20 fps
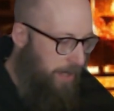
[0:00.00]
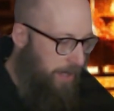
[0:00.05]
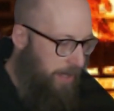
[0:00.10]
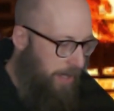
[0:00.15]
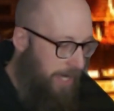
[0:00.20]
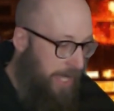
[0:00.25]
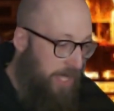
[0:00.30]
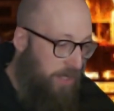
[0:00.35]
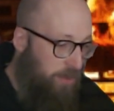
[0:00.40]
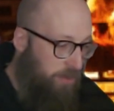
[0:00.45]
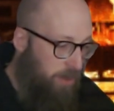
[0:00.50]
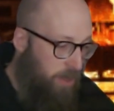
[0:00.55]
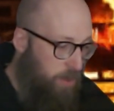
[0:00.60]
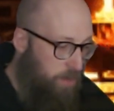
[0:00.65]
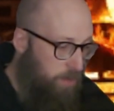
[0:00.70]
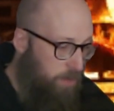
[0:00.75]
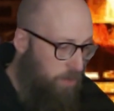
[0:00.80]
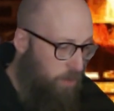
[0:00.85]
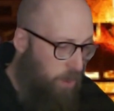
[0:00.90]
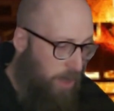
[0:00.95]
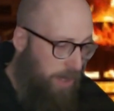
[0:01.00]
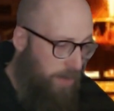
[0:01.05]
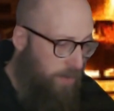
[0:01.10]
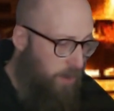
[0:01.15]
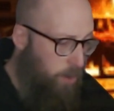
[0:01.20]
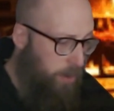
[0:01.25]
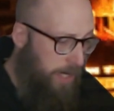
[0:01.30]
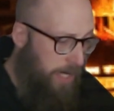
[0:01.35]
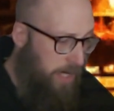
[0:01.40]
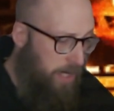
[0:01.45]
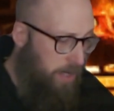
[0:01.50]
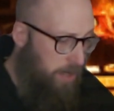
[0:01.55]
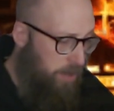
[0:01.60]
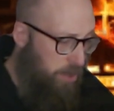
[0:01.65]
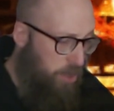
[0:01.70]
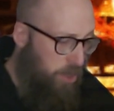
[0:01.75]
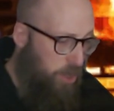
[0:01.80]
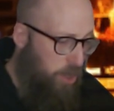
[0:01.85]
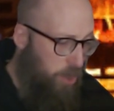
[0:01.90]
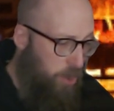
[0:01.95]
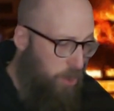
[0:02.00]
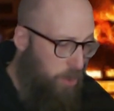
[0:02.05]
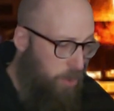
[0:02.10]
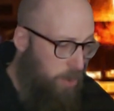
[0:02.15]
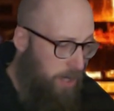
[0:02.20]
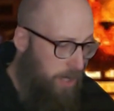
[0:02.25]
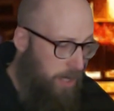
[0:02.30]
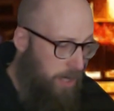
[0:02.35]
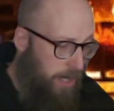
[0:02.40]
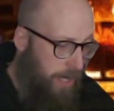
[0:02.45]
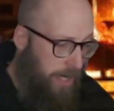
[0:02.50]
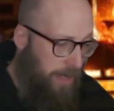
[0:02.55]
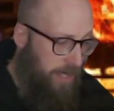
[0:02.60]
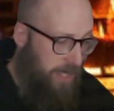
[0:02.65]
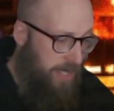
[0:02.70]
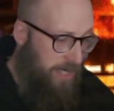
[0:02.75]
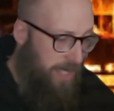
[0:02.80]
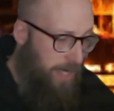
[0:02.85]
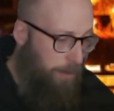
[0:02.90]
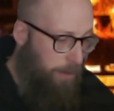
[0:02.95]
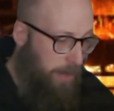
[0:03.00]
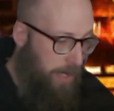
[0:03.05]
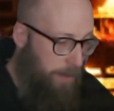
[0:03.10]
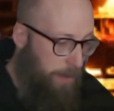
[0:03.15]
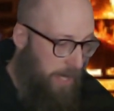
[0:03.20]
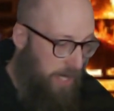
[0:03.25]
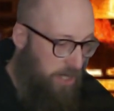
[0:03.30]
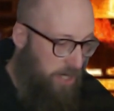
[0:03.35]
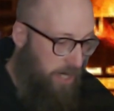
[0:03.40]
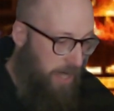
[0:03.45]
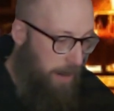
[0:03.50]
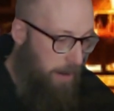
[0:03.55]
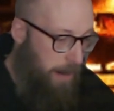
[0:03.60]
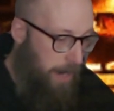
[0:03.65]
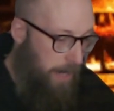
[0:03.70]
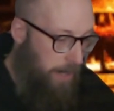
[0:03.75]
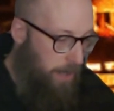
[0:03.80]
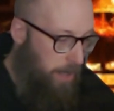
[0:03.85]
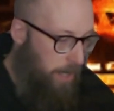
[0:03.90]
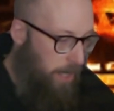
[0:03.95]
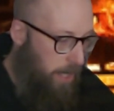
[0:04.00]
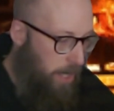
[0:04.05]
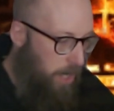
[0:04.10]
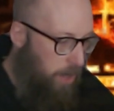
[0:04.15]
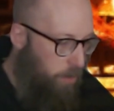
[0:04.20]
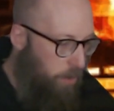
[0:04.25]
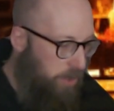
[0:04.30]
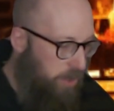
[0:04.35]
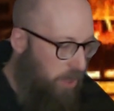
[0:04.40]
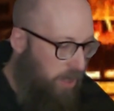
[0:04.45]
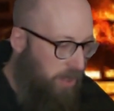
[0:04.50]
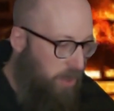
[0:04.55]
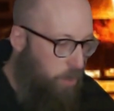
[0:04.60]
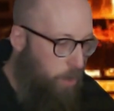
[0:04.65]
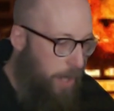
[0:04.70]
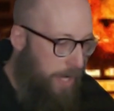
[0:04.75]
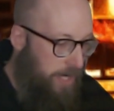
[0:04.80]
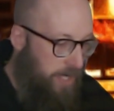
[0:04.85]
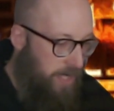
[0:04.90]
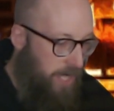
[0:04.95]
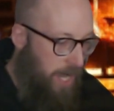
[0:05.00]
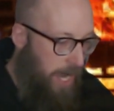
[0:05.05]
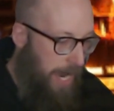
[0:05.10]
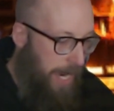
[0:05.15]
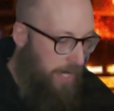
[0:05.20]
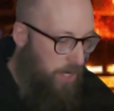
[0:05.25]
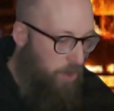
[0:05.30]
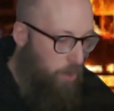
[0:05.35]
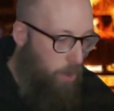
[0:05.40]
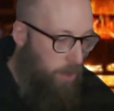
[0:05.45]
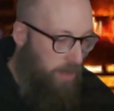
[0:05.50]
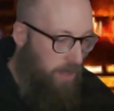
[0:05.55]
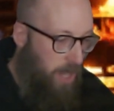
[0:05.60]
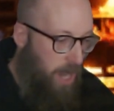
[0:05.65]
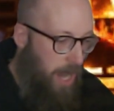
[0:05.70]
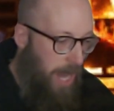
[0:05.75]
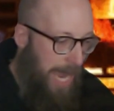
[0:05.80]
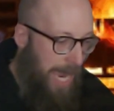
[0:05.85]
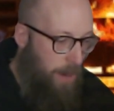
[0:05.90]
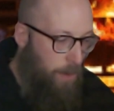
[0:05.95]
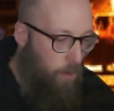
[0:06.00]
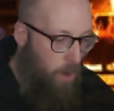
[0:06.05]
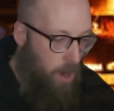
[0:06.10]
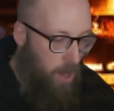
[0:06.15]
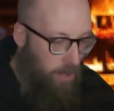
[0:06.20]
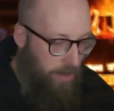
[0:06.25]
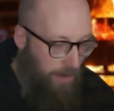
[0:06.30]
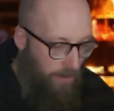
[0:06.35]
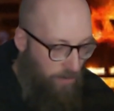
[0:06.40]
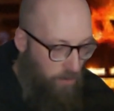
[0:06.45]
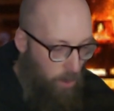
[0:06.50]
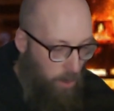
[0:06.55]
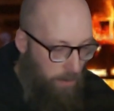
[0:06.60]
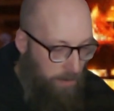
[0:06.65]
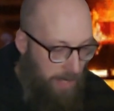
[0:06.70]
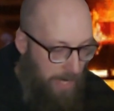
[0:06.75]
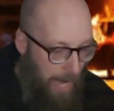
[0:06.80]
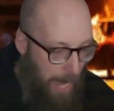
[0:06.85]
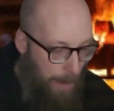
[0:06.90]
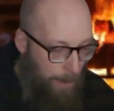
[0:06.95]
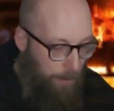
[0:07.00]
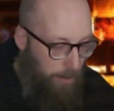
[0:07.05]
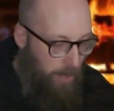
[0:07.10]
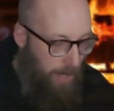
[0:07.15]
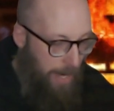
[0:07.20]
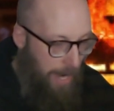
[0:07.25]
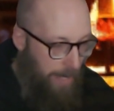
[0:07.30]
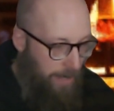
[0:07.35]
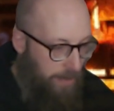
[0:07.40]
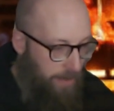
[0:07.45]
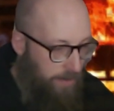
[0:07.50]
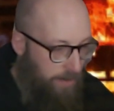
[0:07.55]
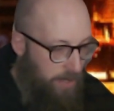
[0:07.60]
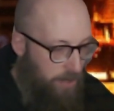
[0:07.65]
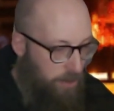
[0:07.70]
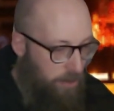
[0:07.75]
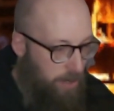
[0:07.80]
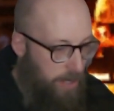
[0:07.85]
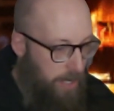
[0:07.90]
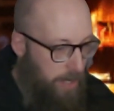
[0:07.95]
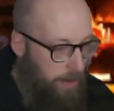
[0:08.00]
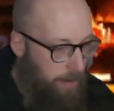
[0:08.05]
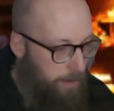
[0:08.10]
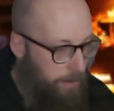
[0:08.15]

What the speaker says: His room, one of only two in the steeply pitched garret, was on the west side, toward the high wall that formed the upper end of the street.